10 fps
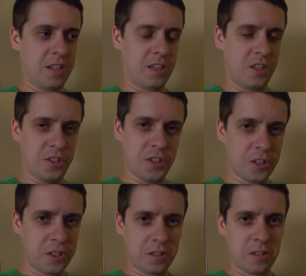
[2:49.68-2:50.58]
he did
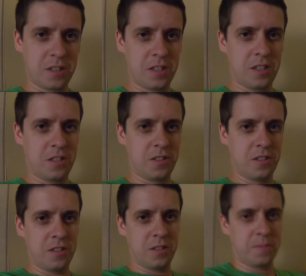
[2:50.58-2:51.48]
it
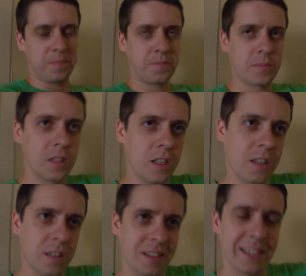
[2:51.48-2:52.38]
and
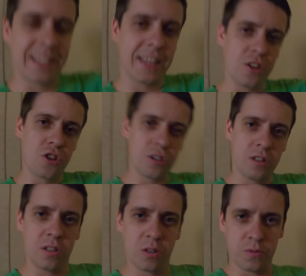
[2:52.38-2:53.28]
like
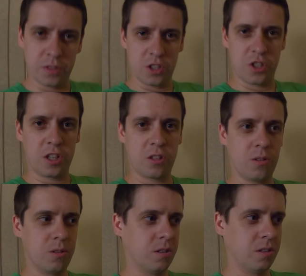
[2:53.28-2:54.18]
location of this
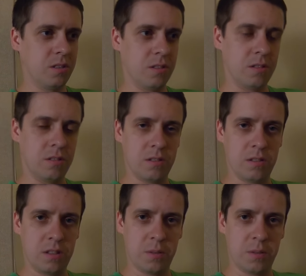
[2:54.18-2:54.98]
channel uh,